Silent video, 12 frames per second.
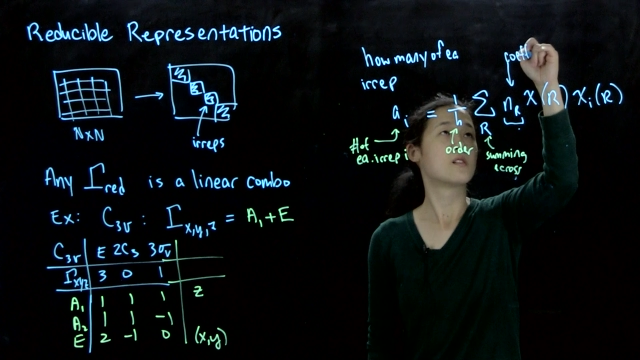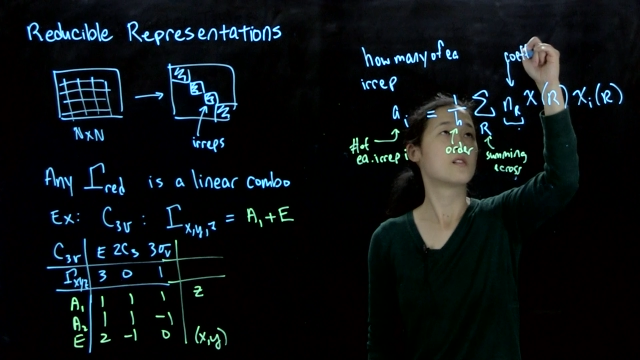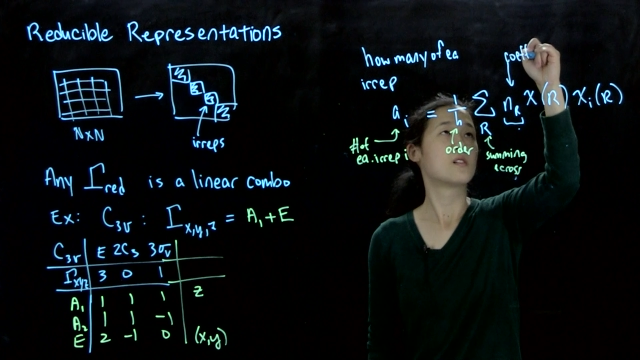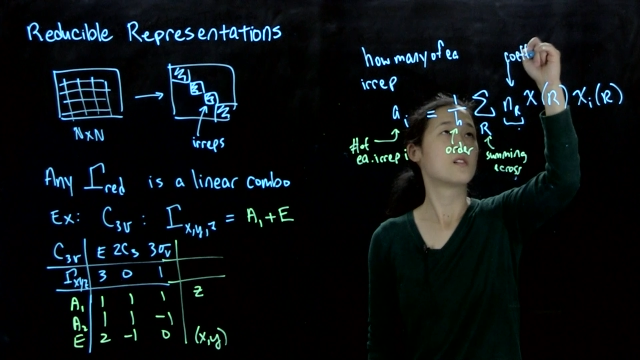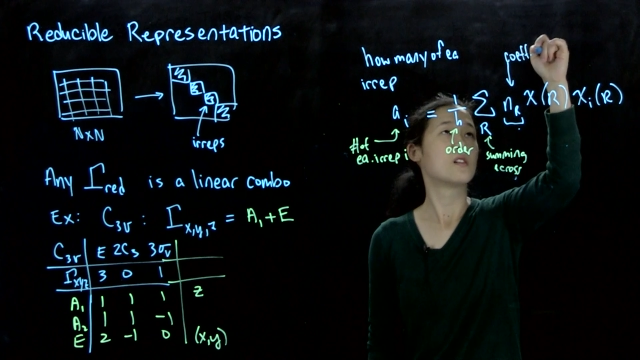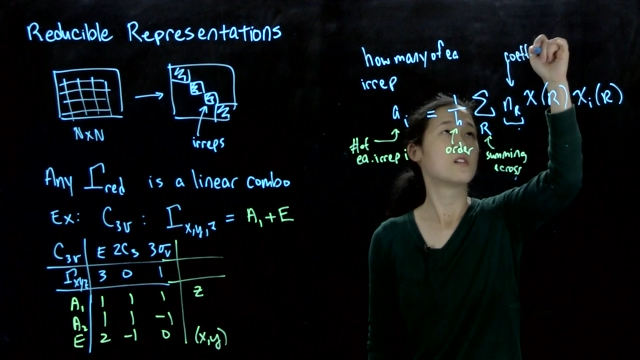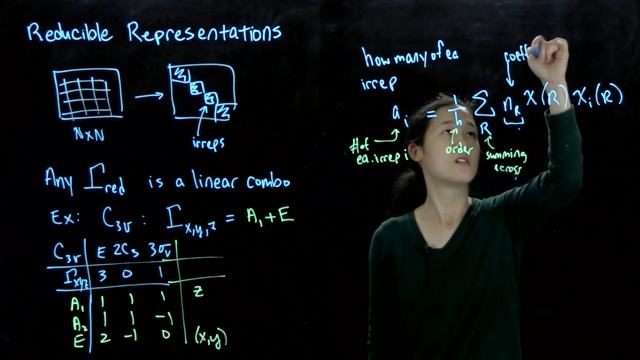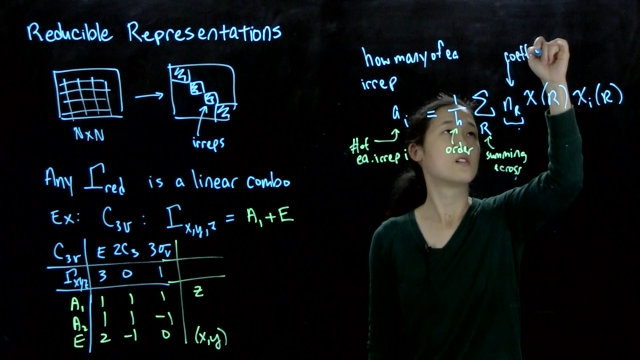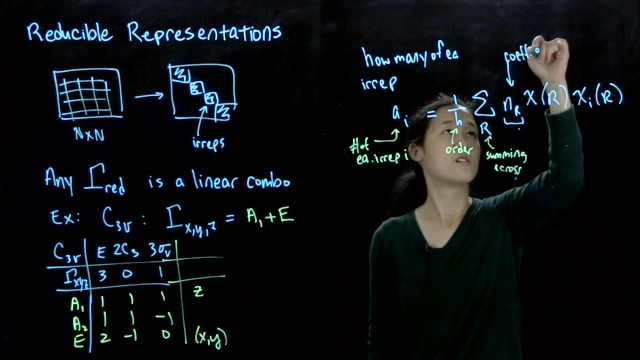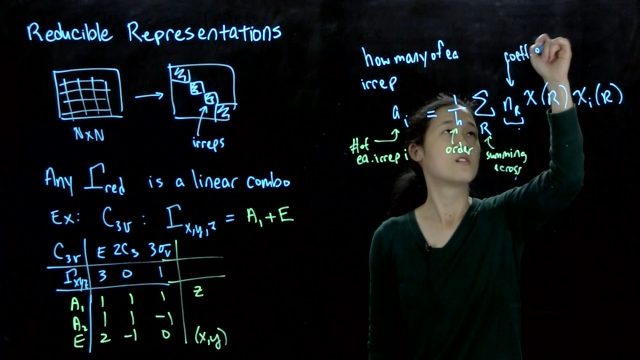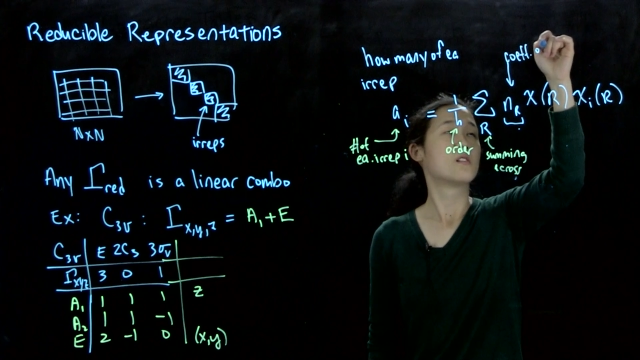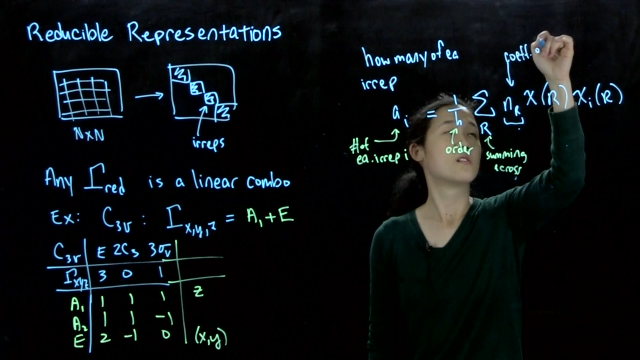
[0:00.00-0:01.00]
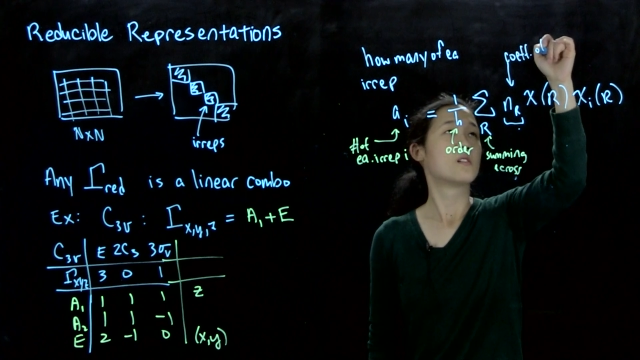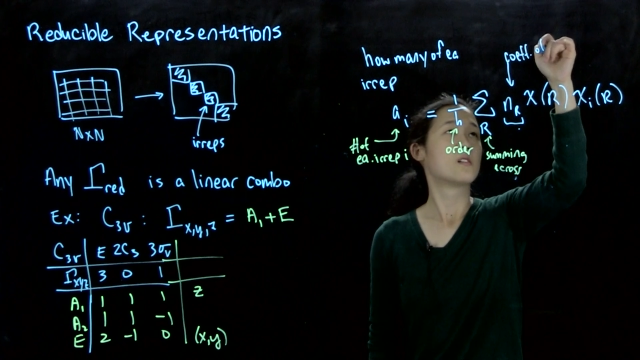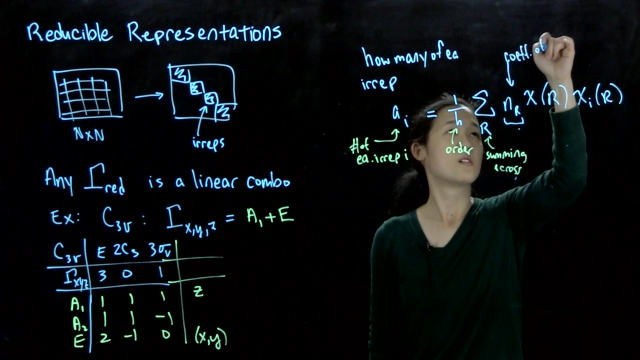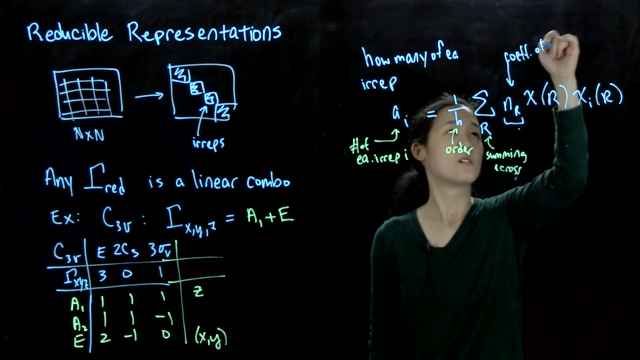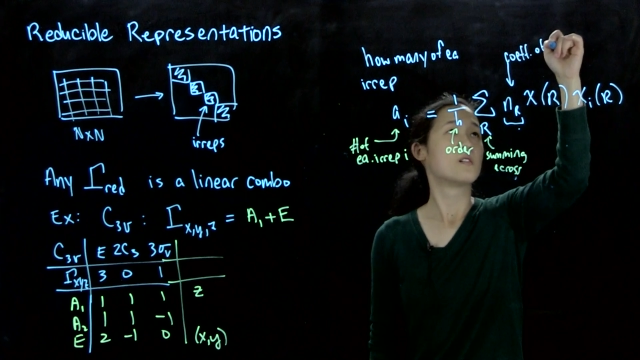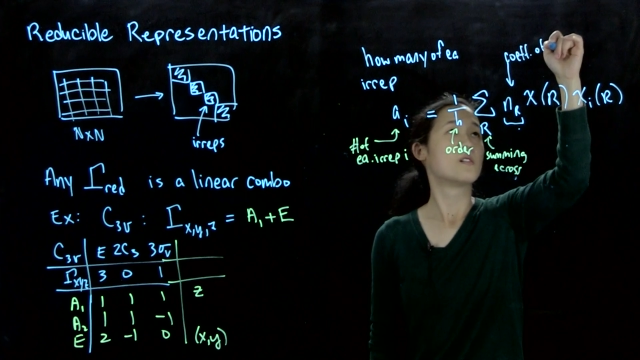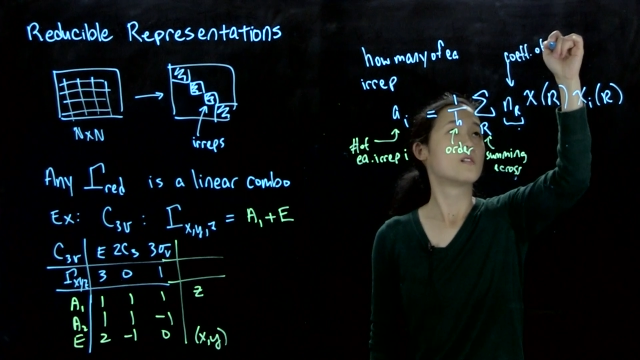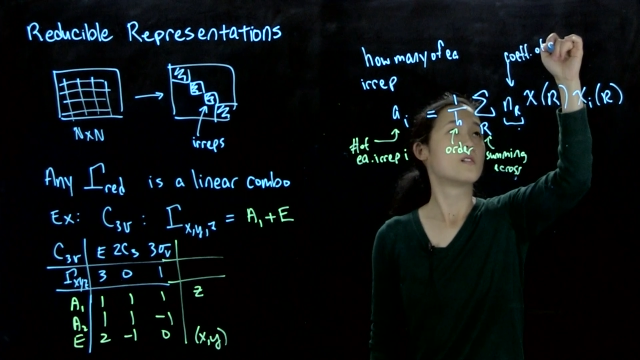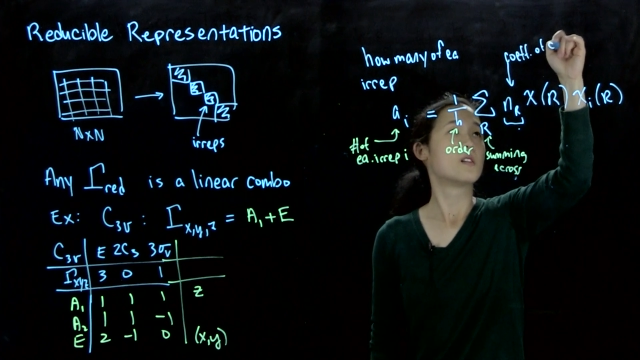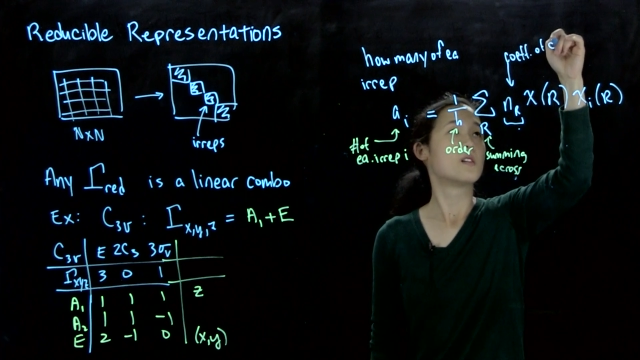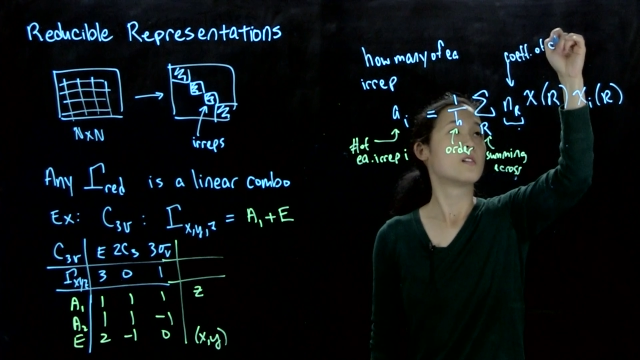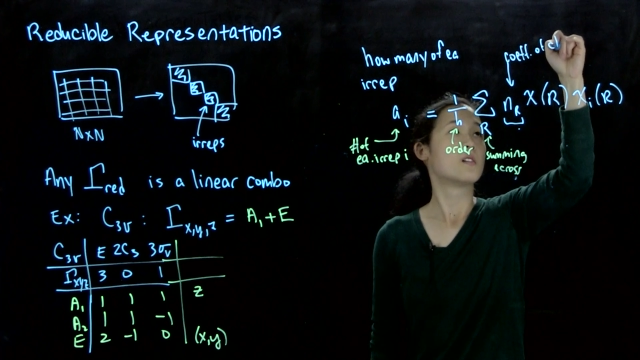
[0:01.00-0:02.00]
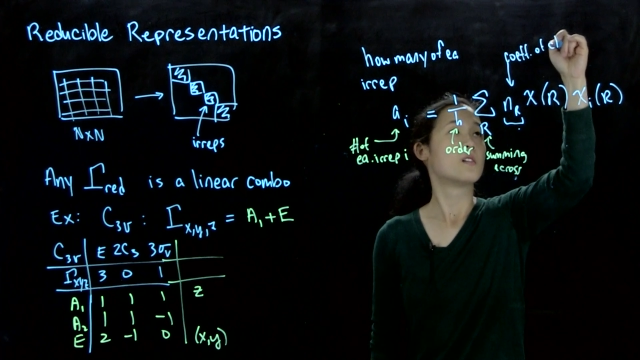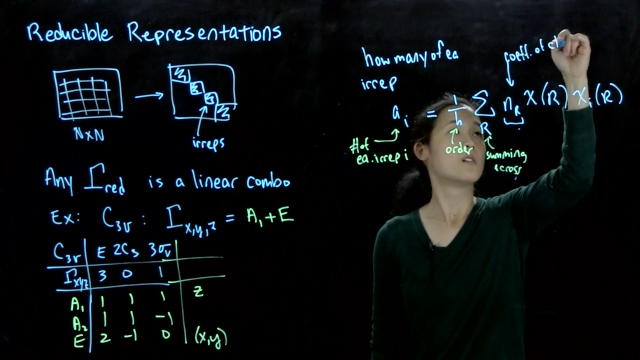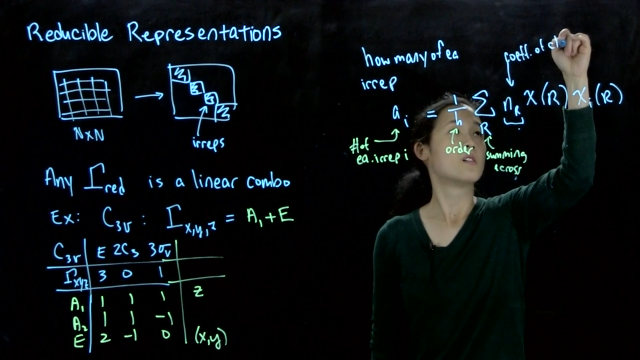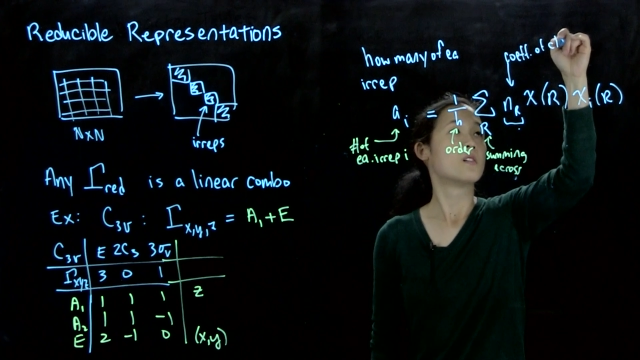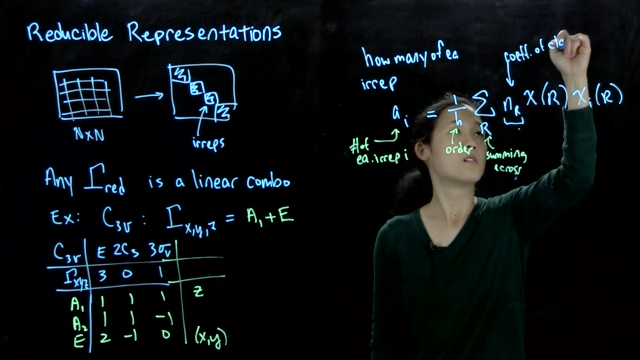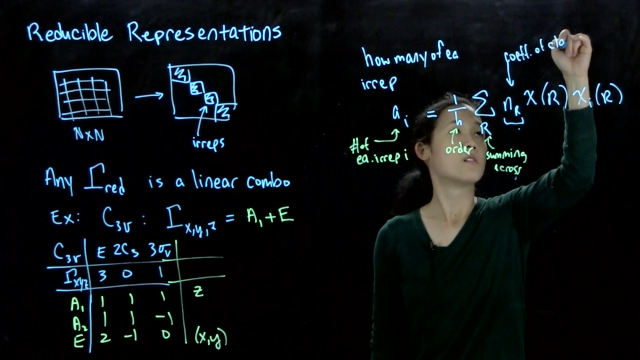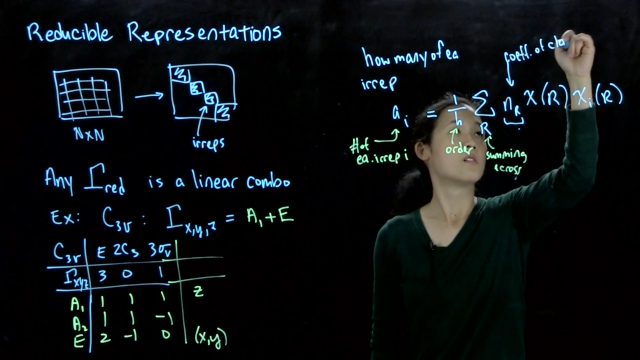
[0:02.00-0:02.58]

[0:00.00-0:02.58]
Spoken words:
(silence)